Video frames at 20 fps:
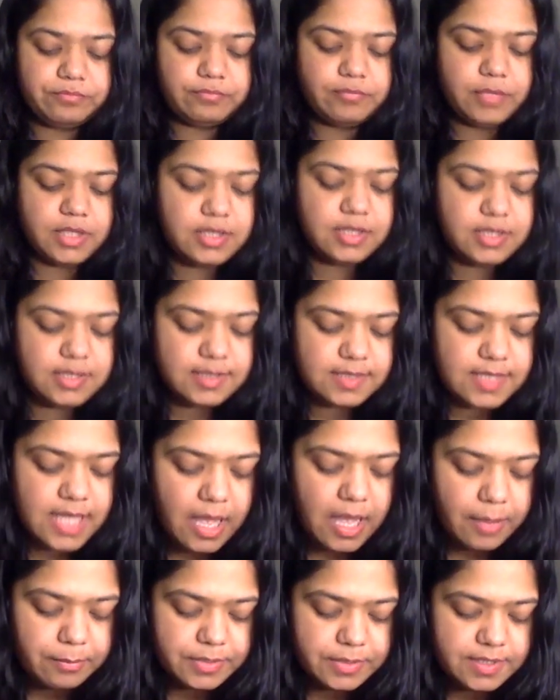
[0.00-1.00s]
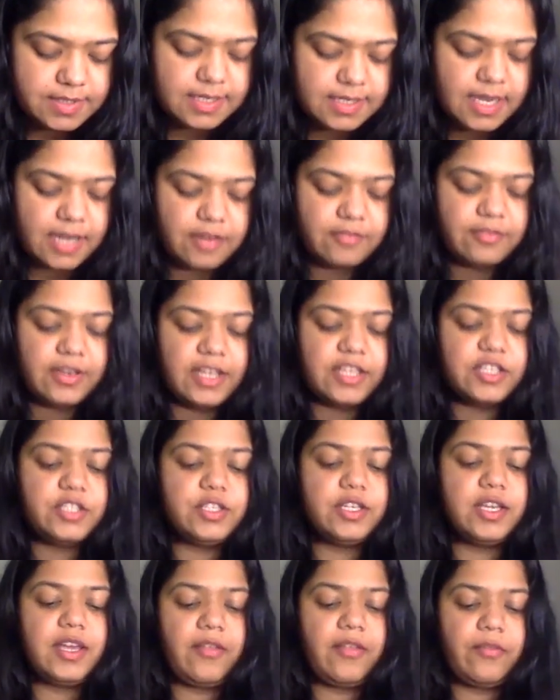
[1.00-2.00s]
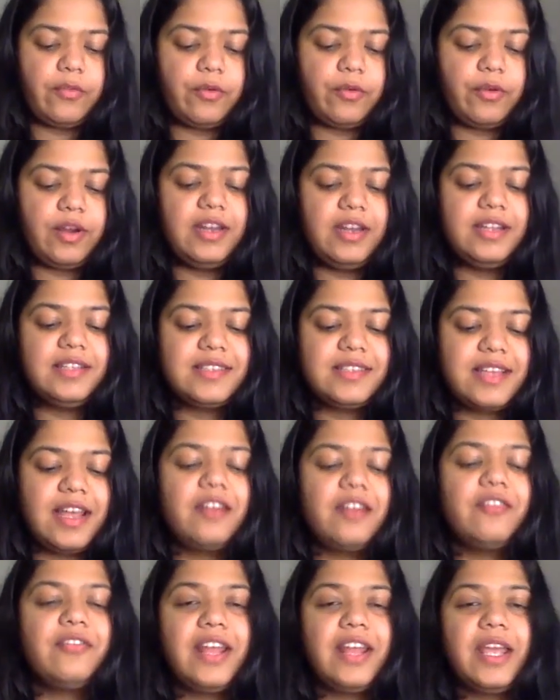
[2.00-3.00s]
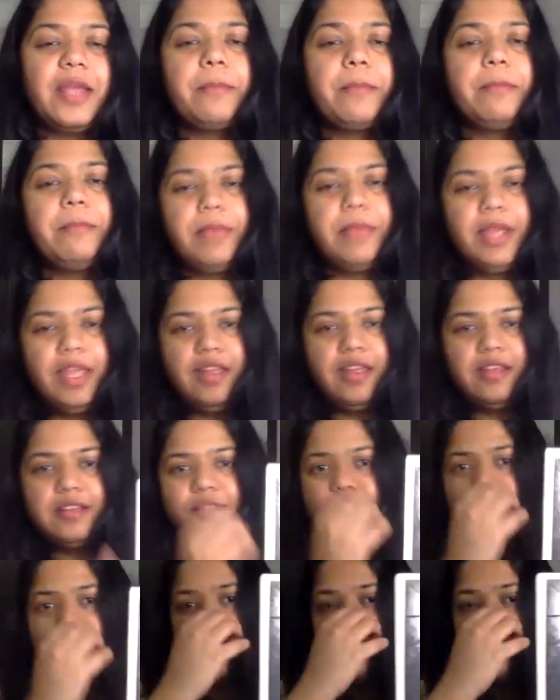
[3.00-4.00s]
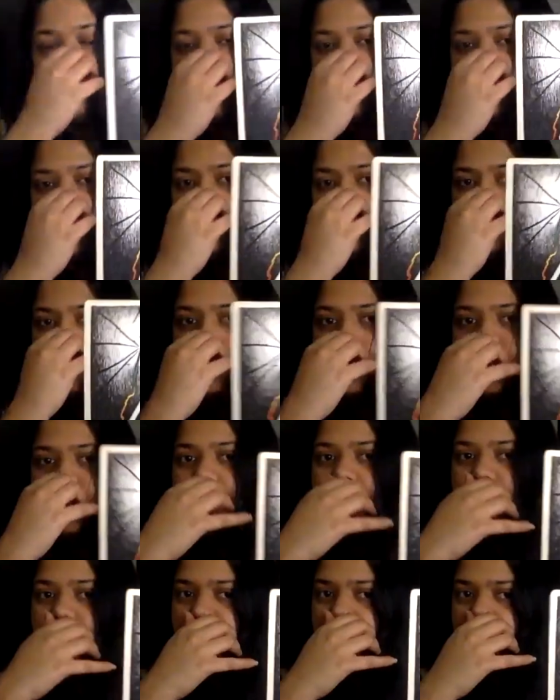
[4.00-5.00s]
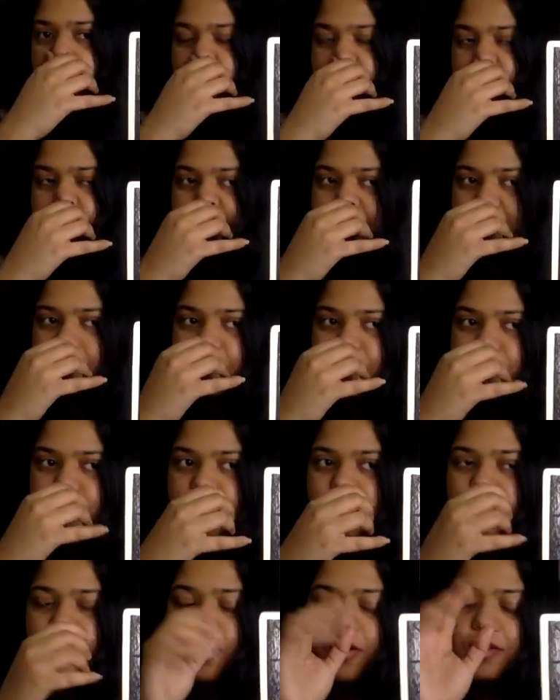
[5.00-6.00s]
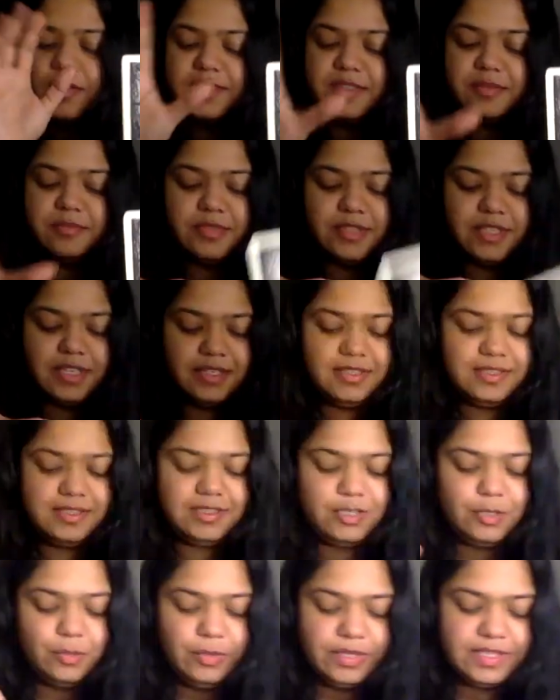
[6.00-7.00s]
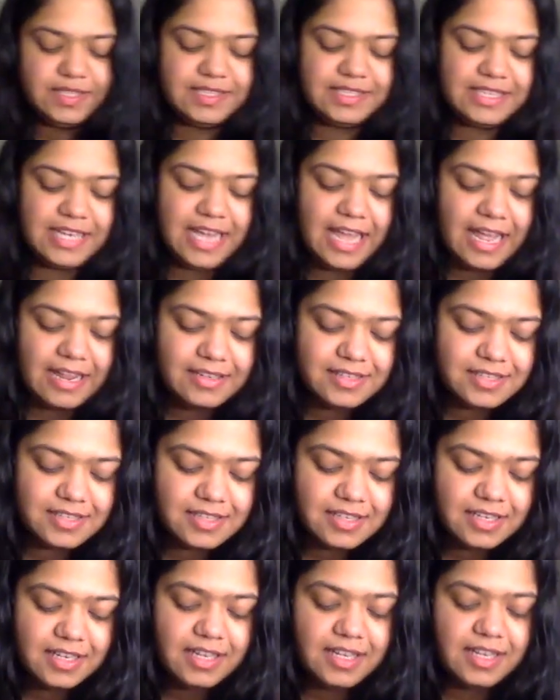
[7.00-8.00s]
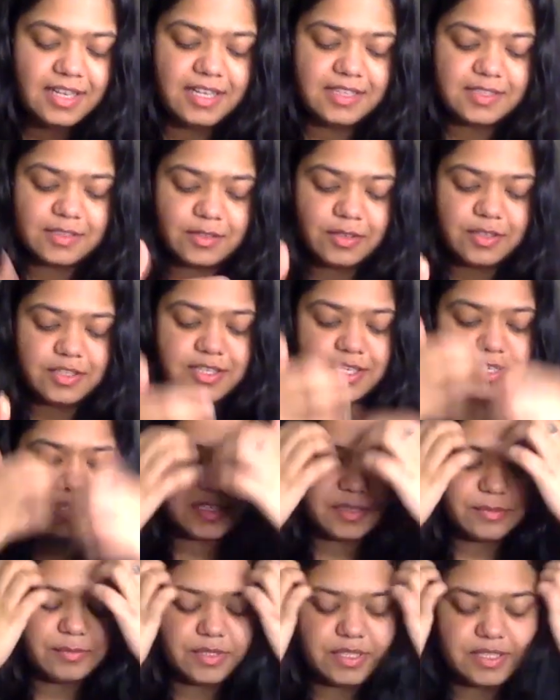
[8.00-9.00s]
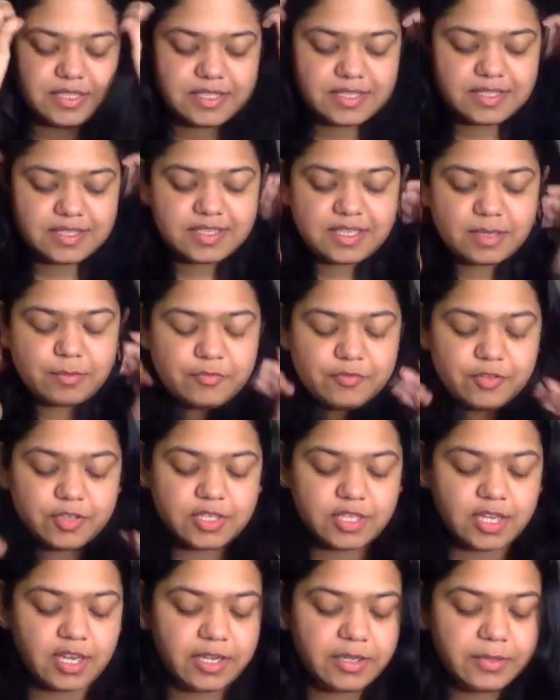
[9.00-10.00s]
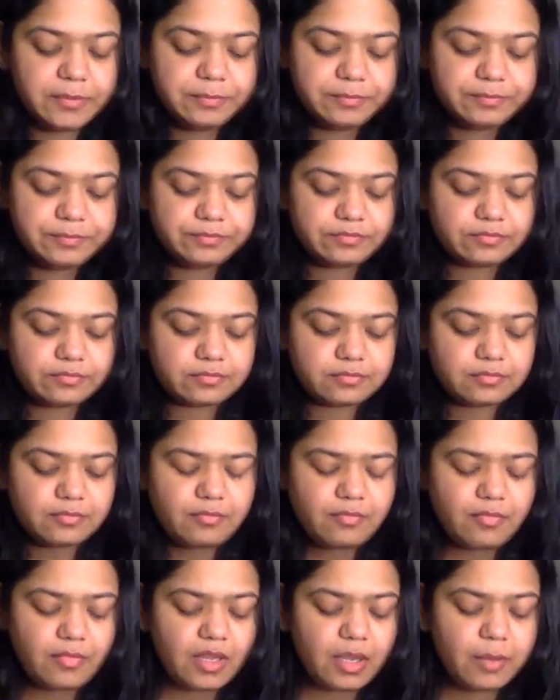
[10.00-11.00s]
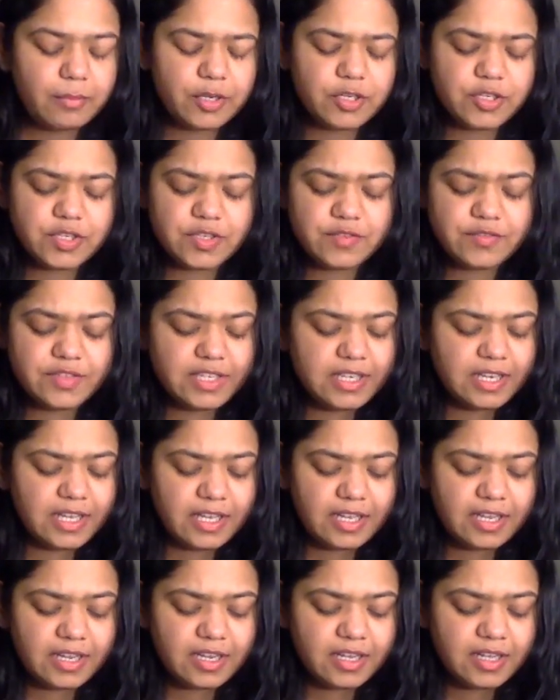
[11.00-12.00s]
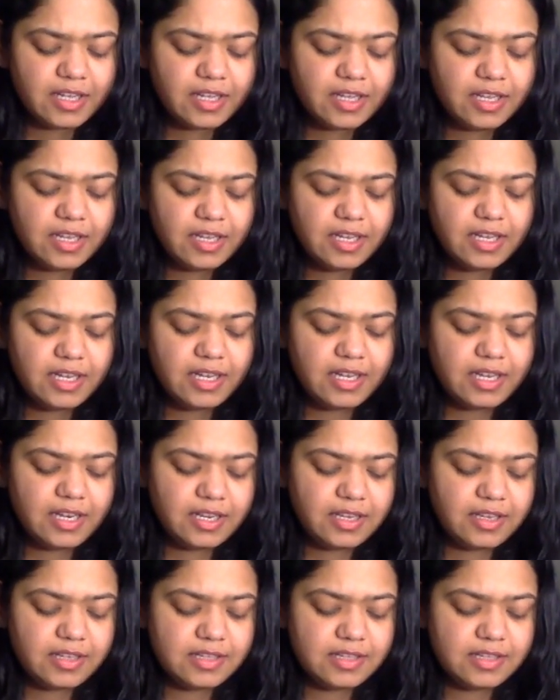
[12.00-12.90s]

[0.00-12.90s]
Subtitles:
But this happens kind of like together, and it's kind of like big. So I would ask you to block some dates towards the end. It's going to take some of your time, but I just feel like it